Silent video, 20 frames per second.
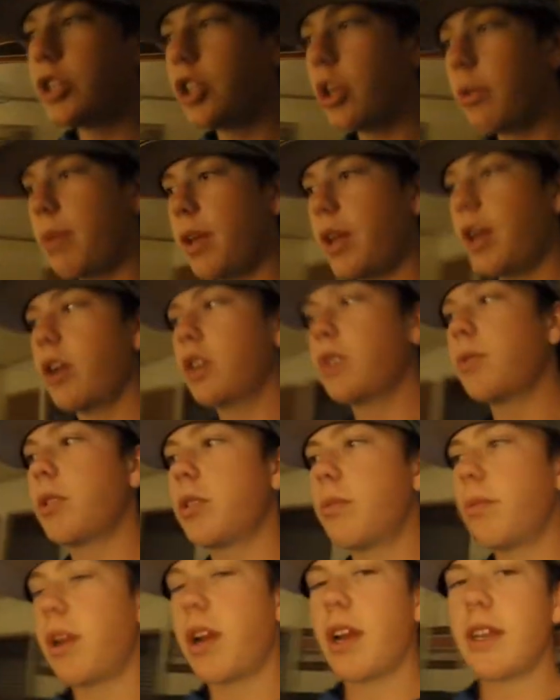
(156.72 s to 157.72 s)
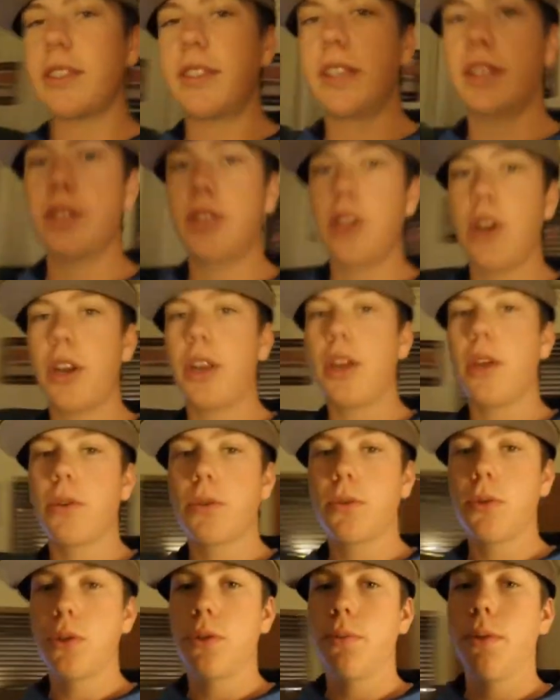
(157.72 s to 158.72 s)
should be here, supposed to be here at 6:30, we're
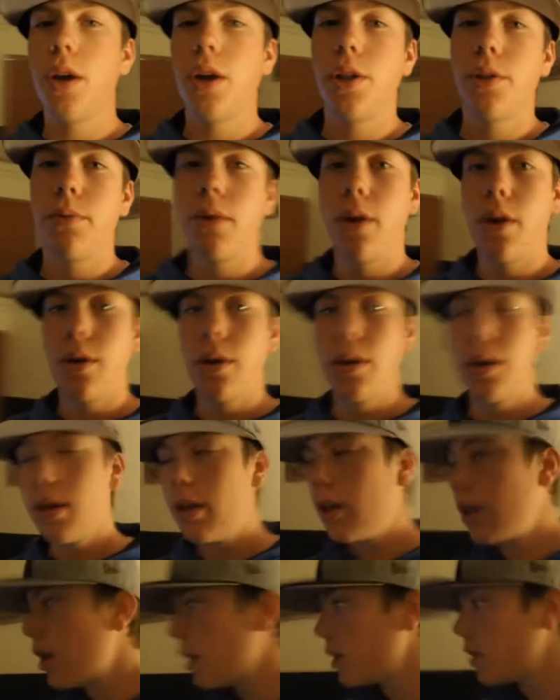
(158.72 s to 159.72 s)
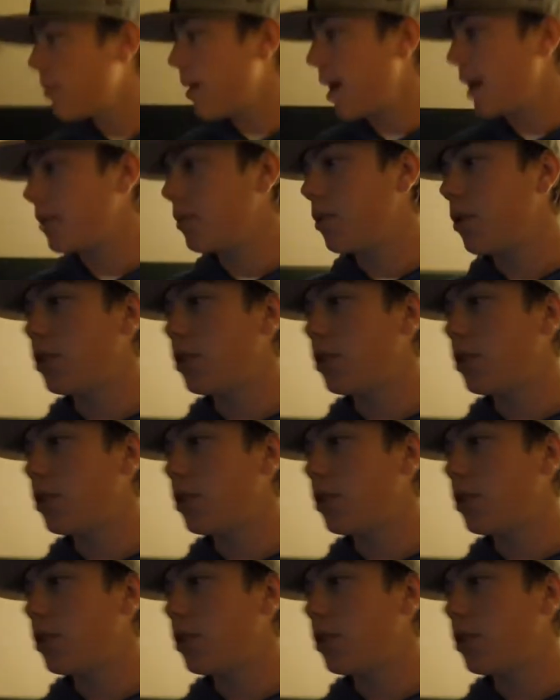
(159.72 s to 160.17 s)
supposed to be on the road to Bass